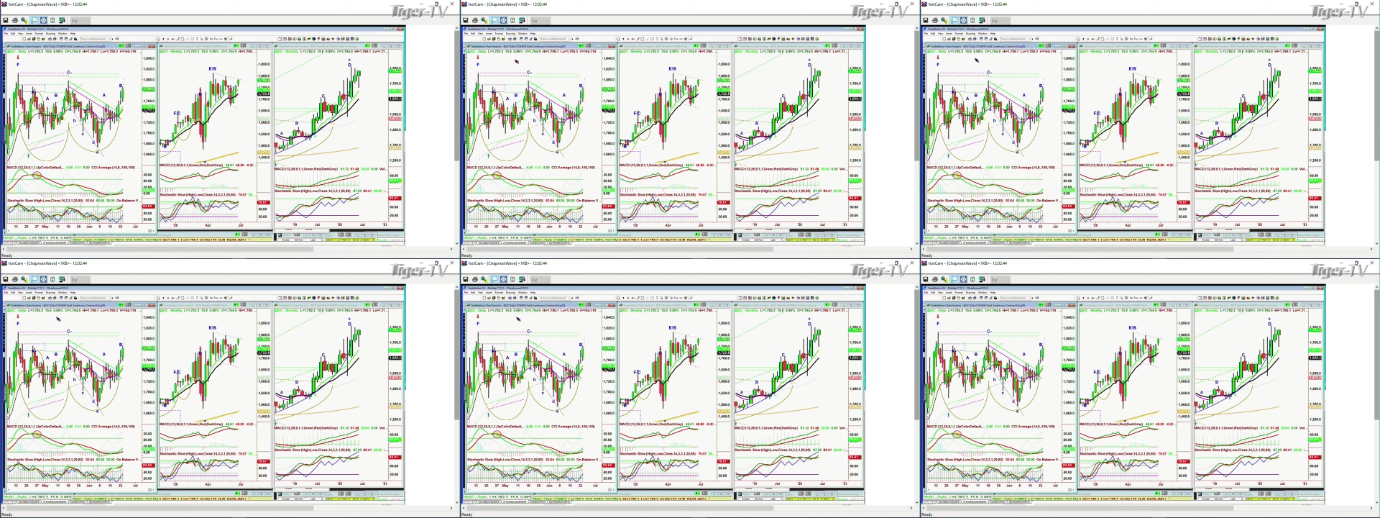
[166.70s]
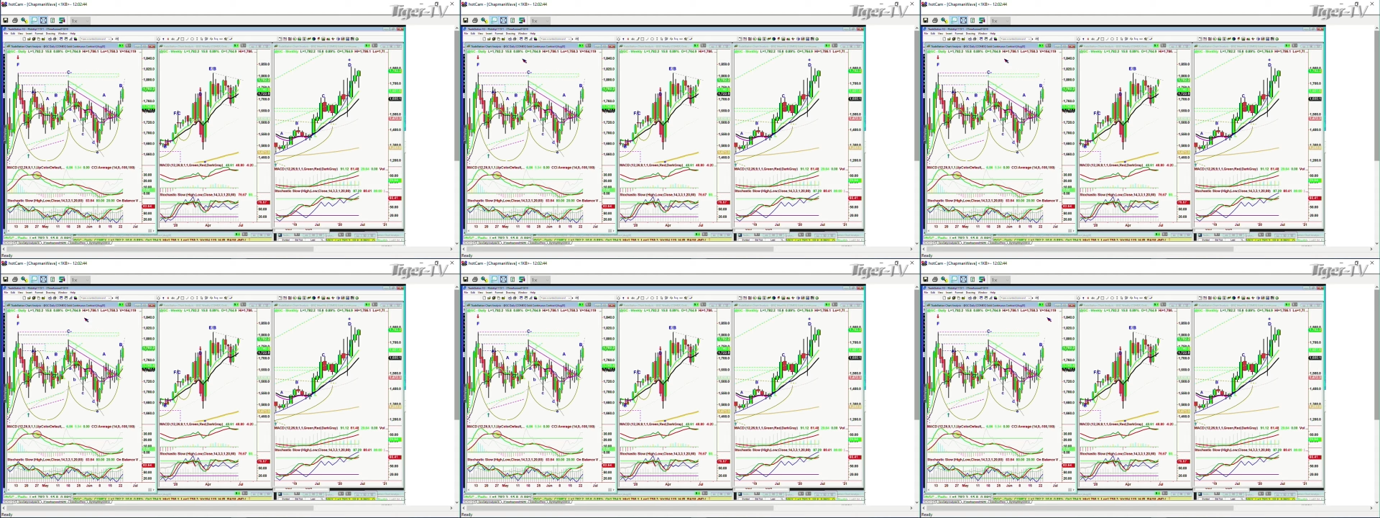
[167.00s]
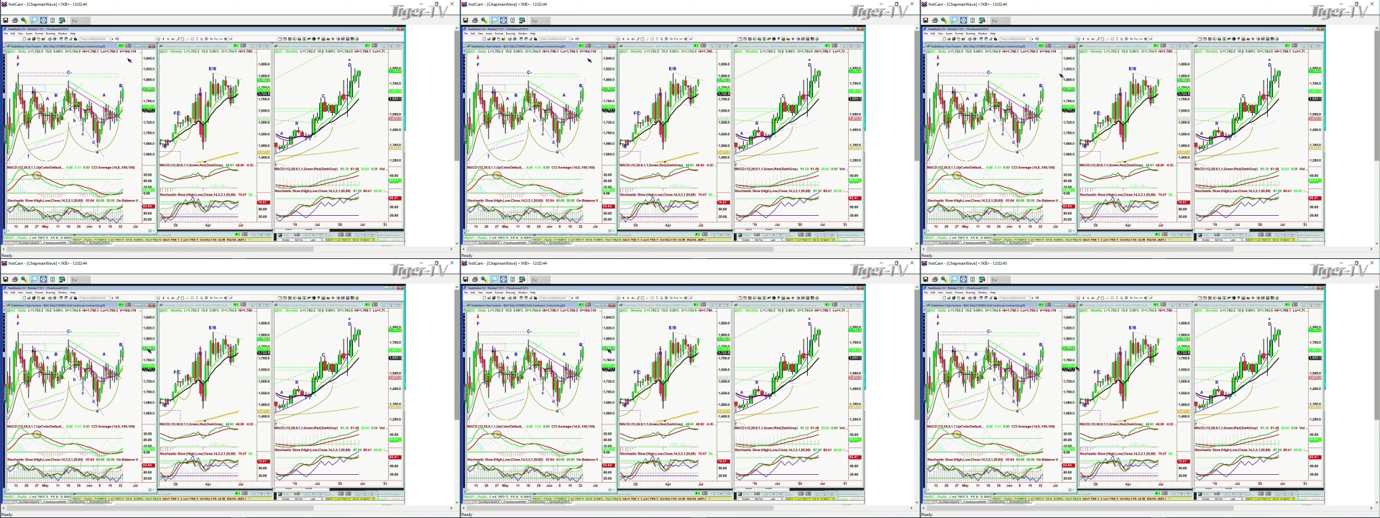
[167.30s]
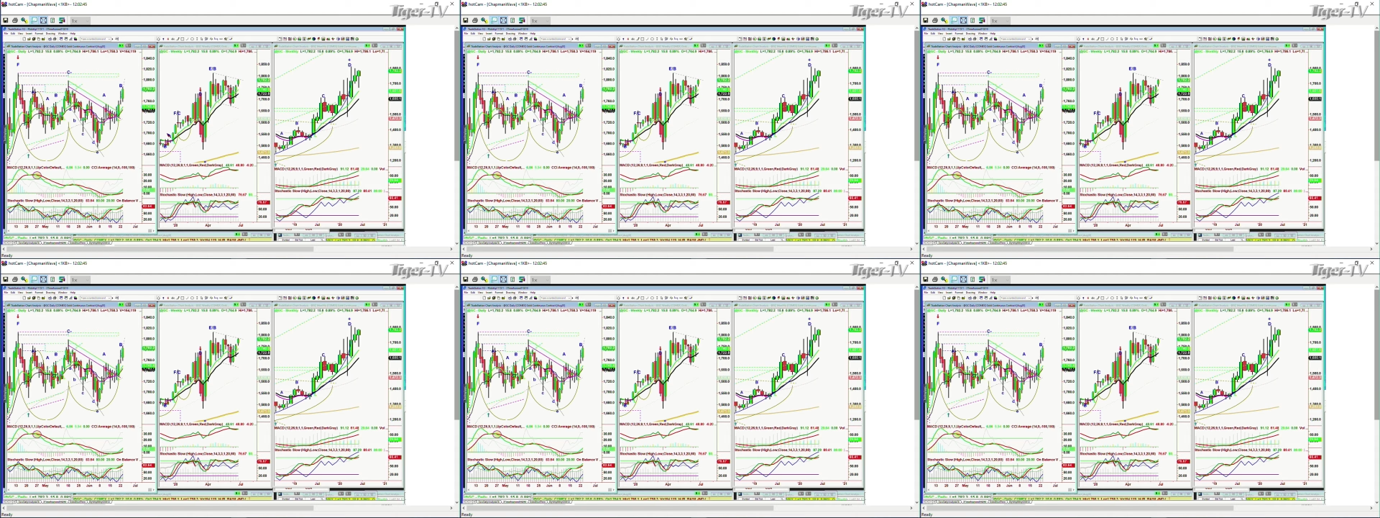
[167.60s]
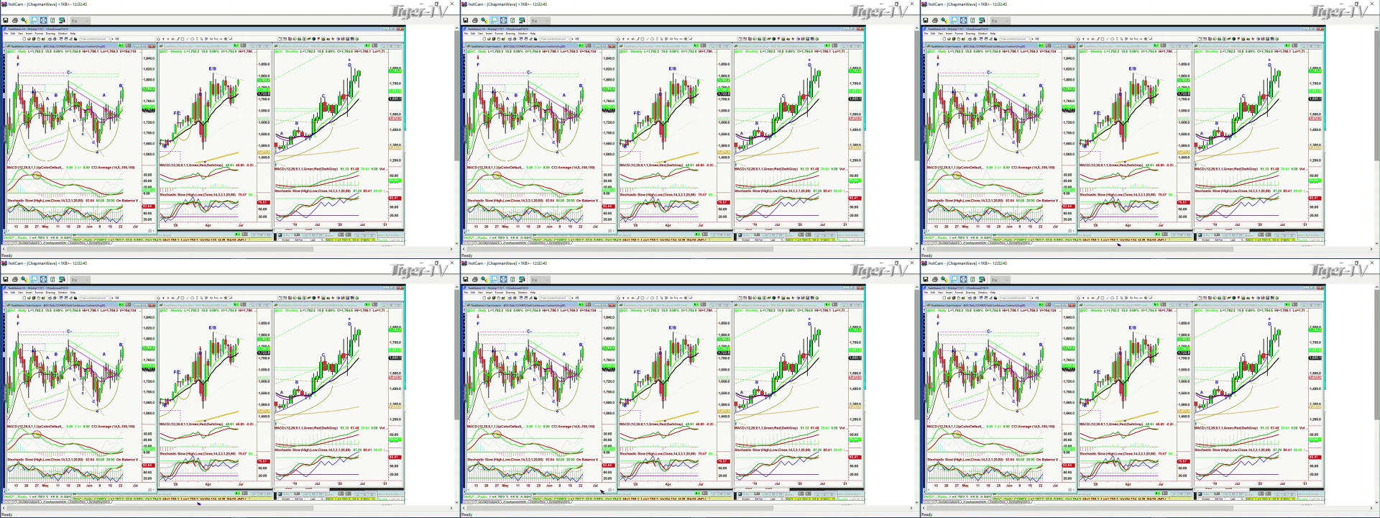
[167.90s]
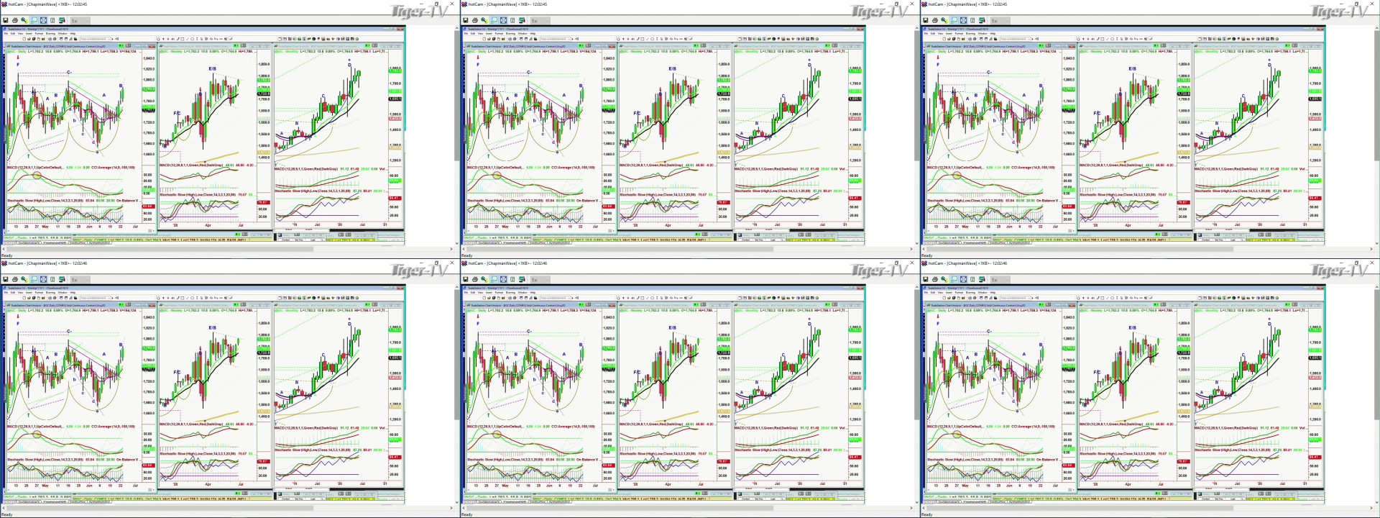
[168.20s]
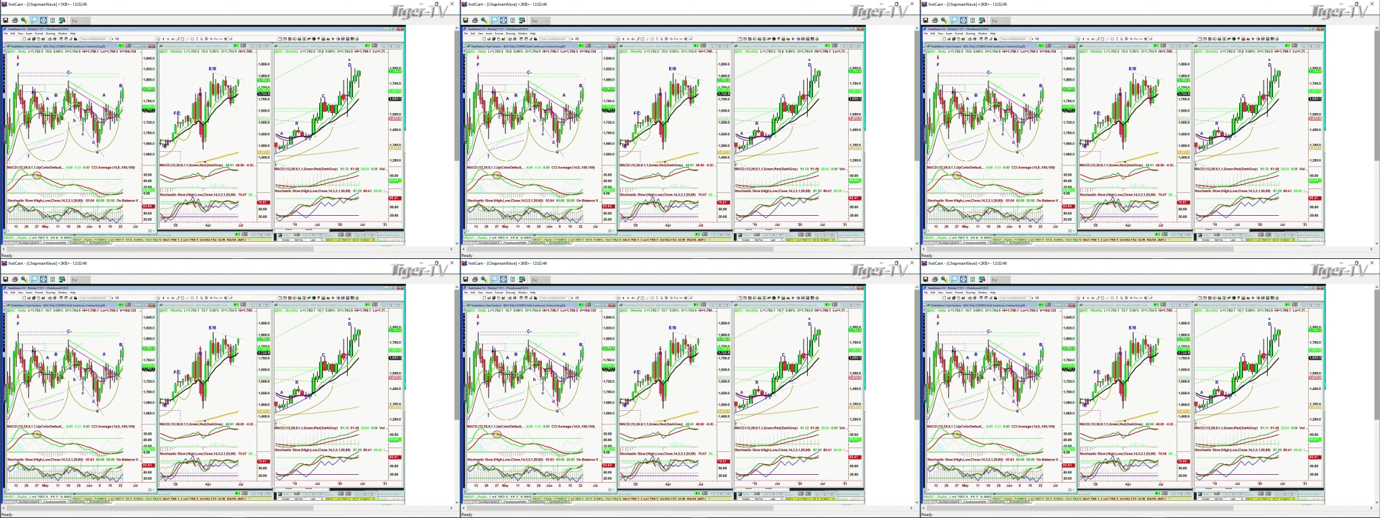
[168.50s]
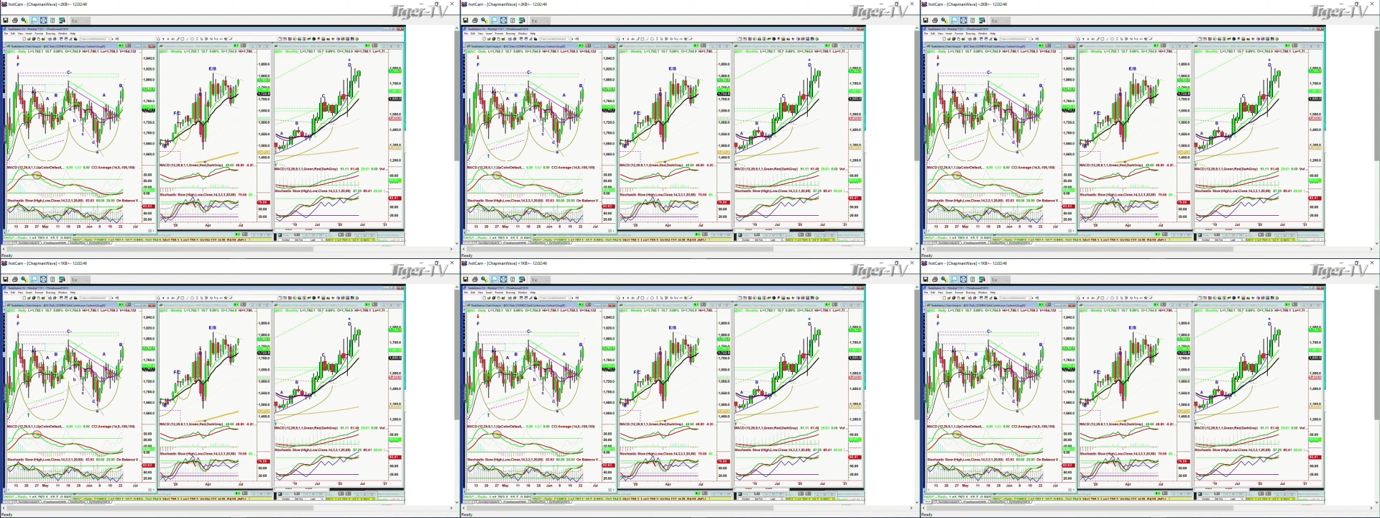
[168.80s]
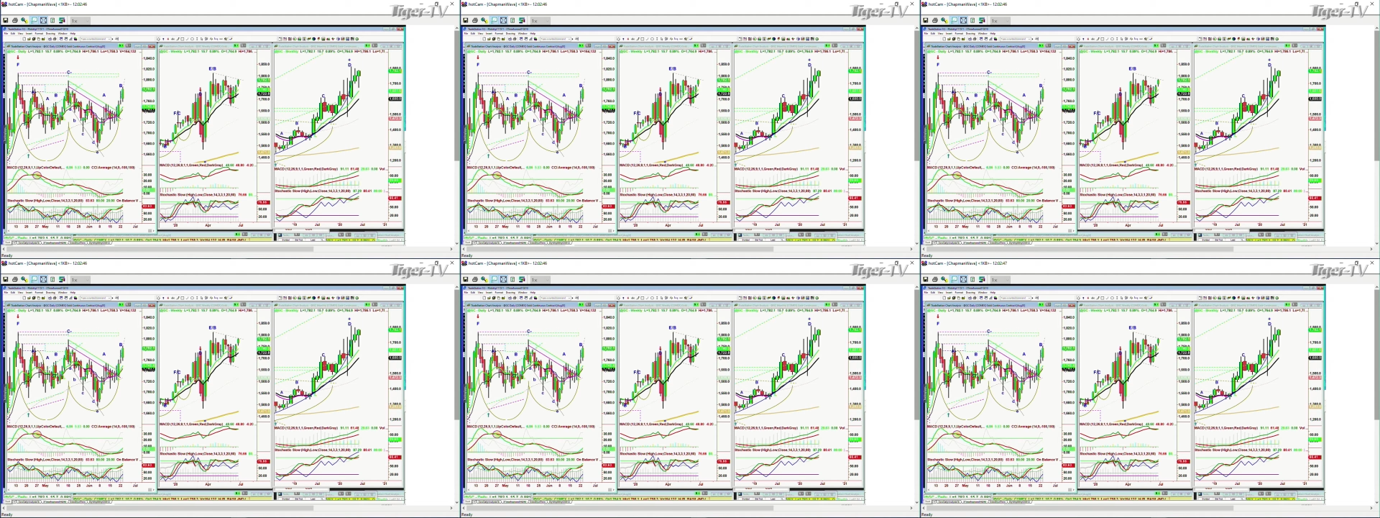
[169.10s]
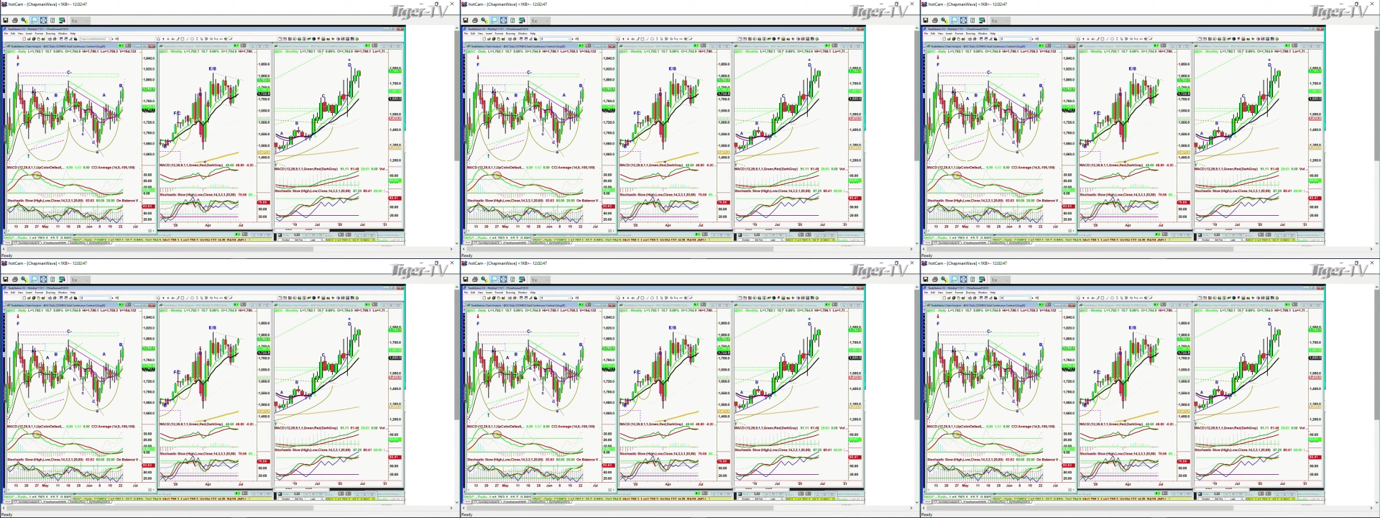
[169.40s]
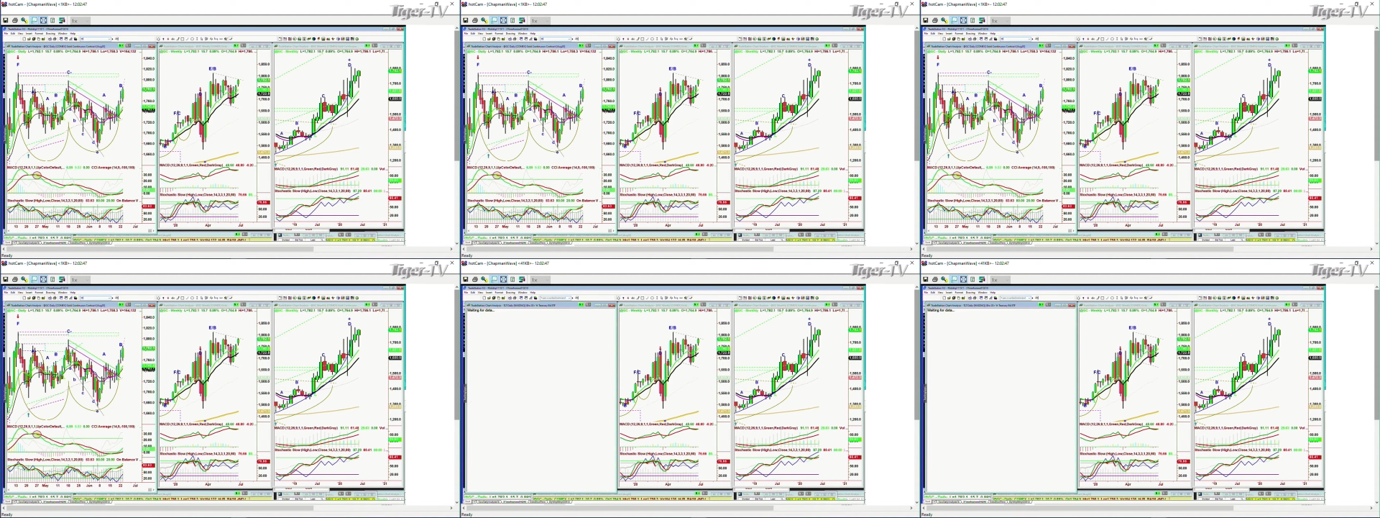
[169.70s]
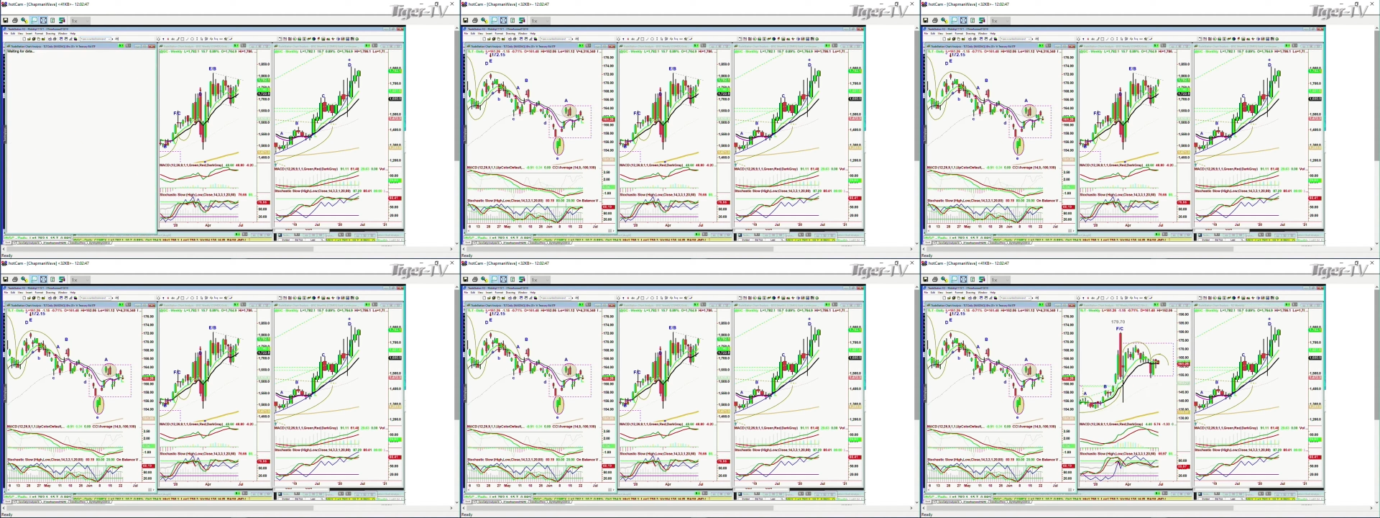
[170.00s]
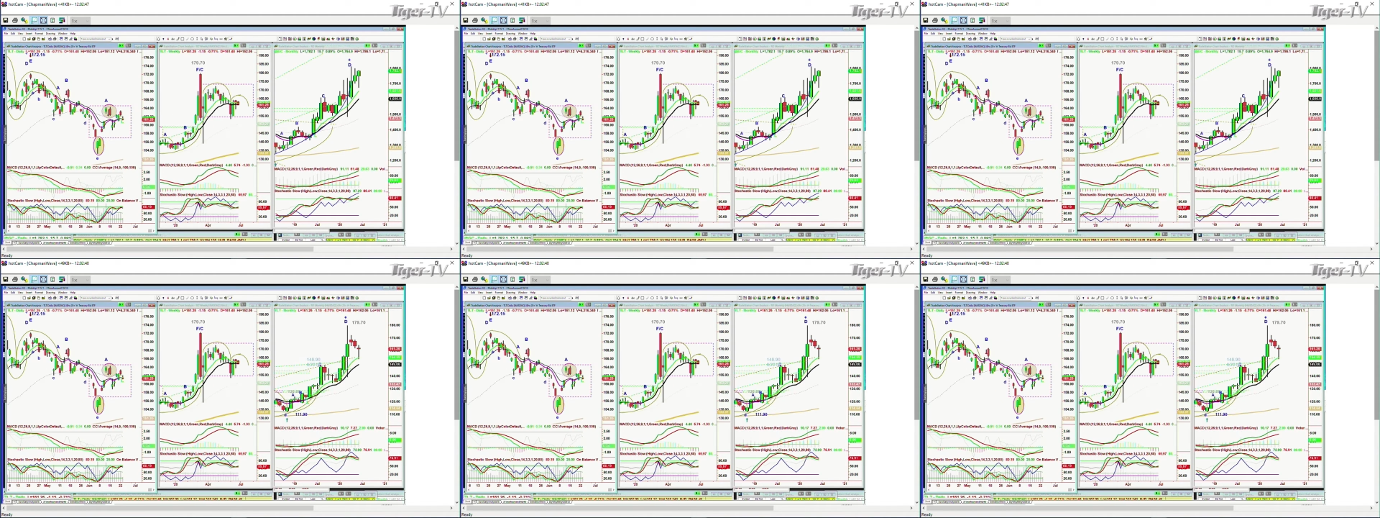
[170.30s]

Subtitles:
[unreadable: no face in view]